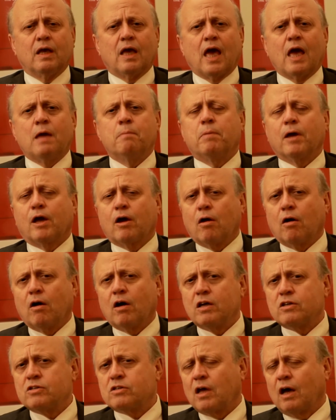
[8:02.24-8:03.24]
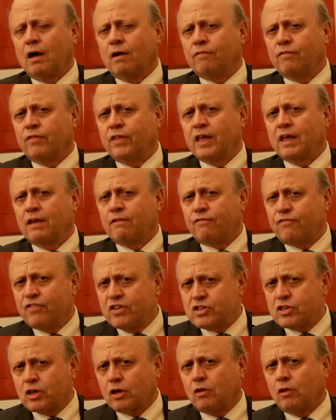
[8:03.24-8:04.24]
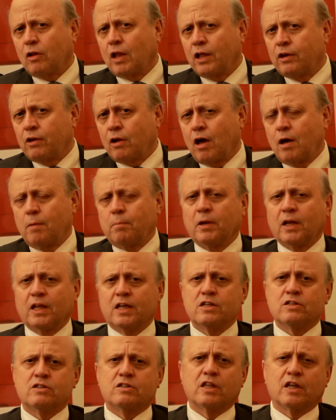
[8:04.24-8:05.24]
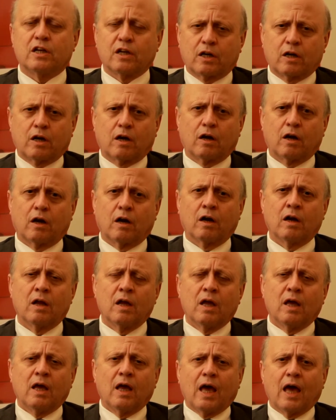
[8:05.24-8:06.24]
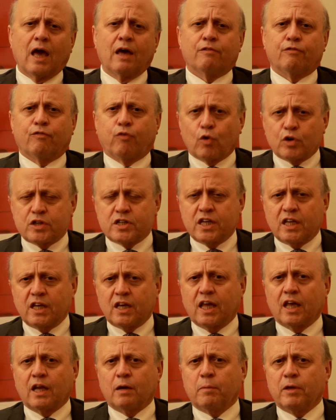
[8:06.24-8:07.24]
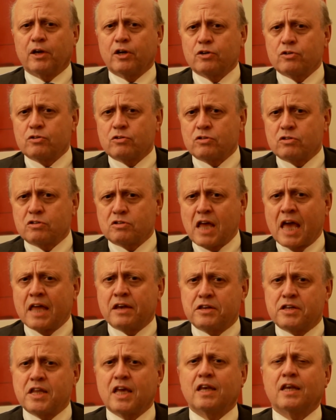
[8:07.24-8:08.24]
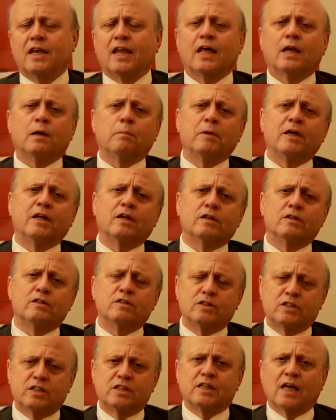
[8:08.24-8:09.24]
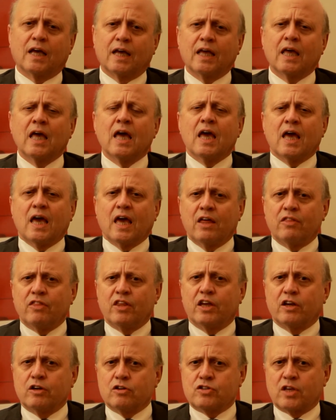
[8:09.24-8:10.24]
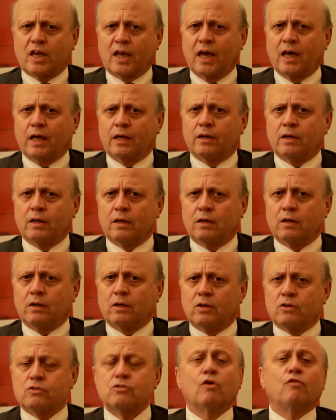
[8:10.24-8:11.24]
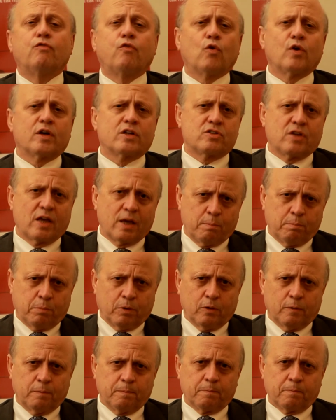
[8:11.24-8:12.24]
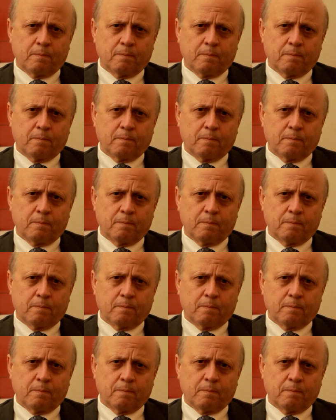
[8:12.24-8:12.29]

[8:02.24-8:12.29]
and because of the physical anomalies that occur at 14 nanometers and 10 nanometers in the years ahead. So for example,